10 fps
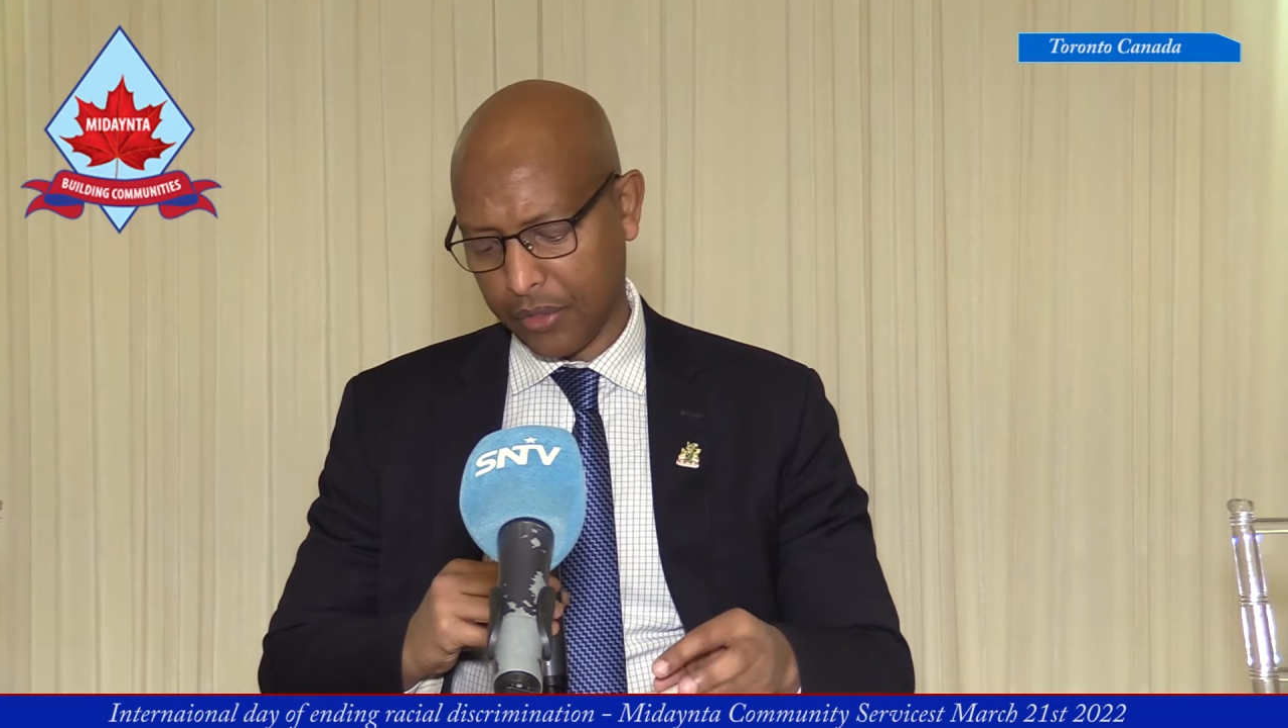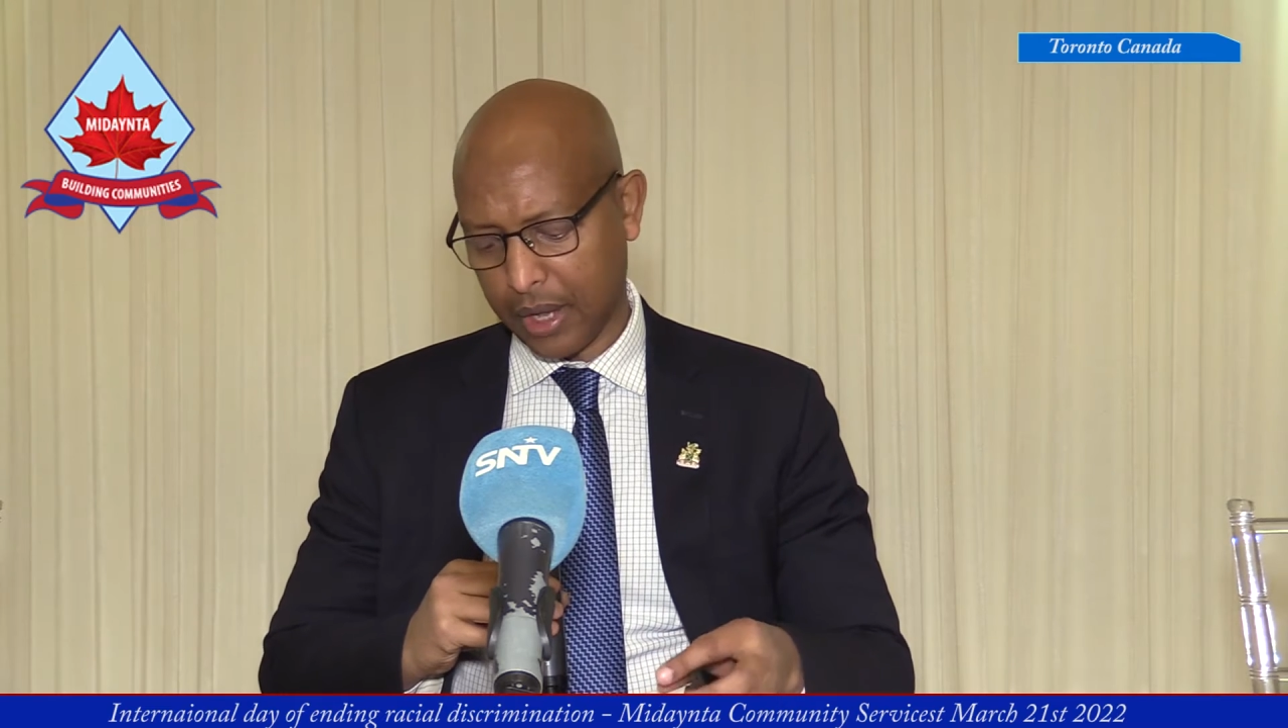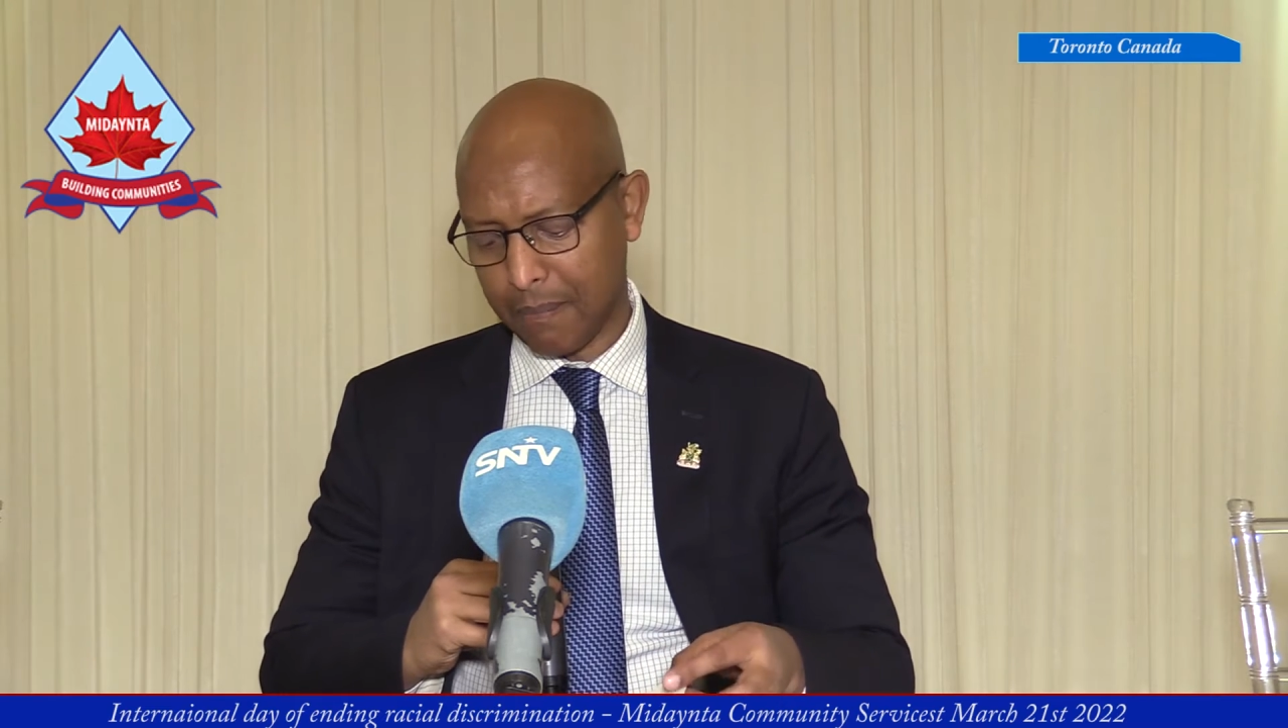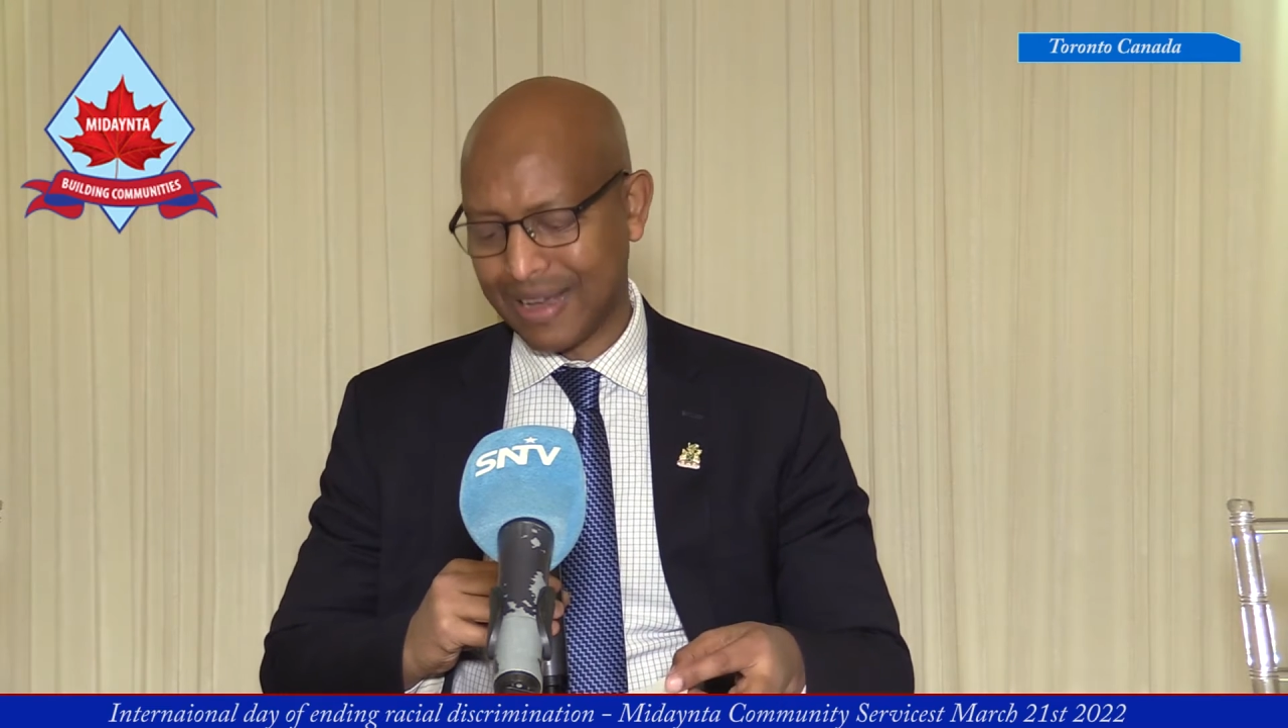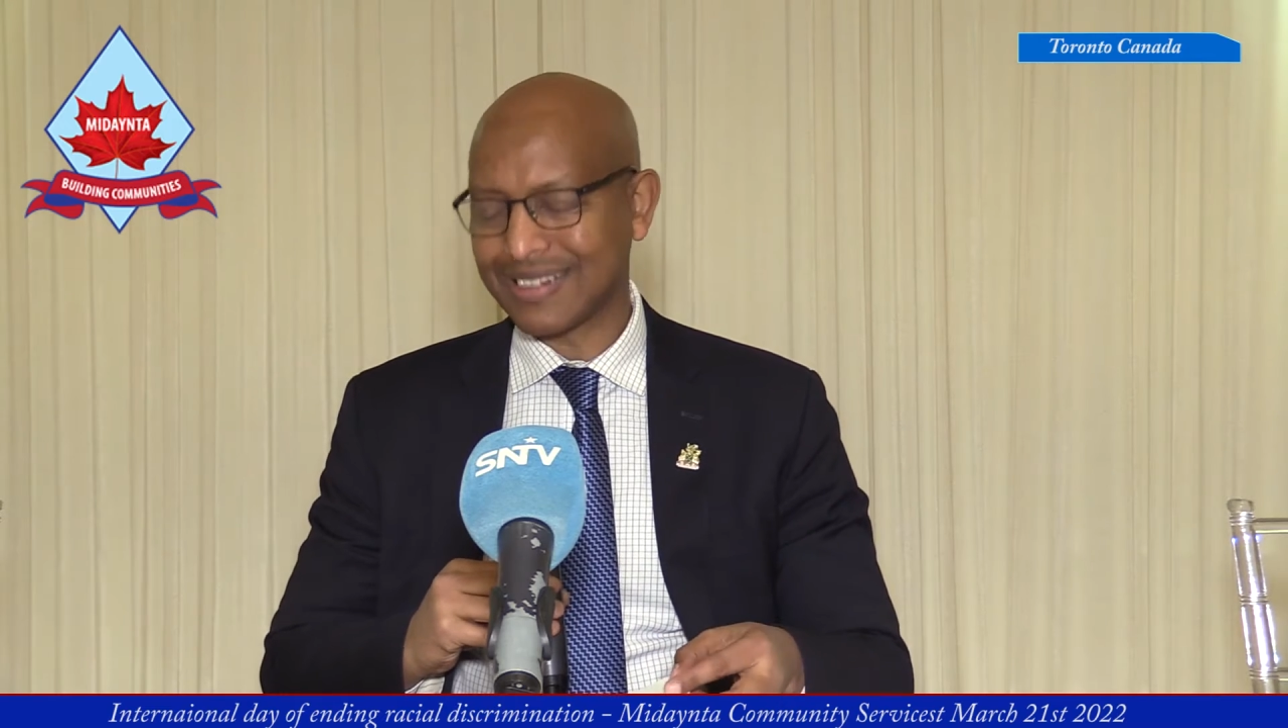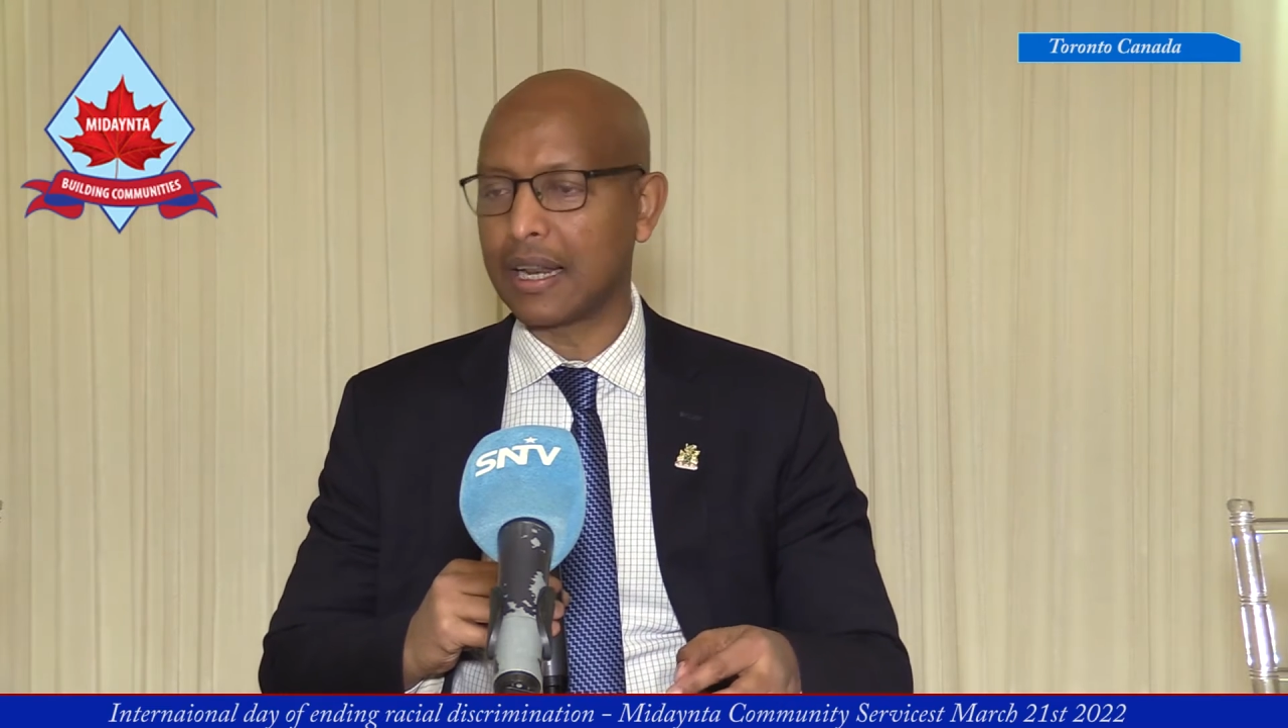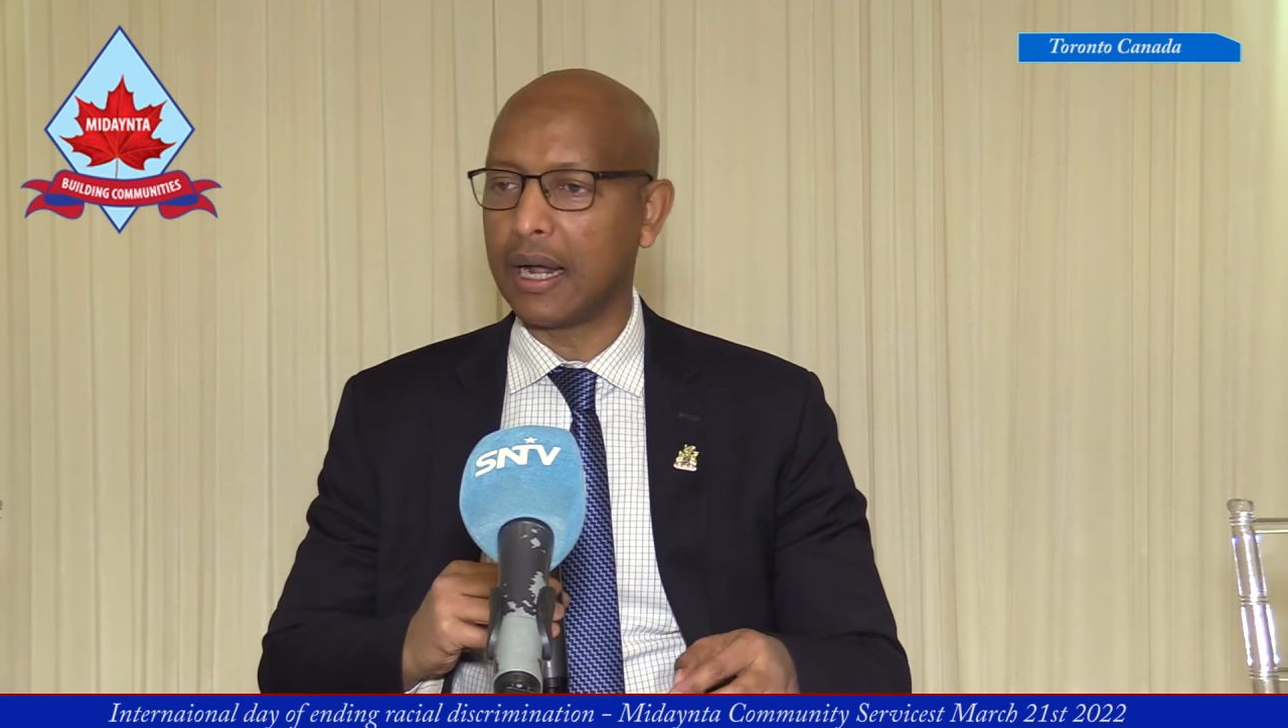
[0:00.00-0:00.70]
their mental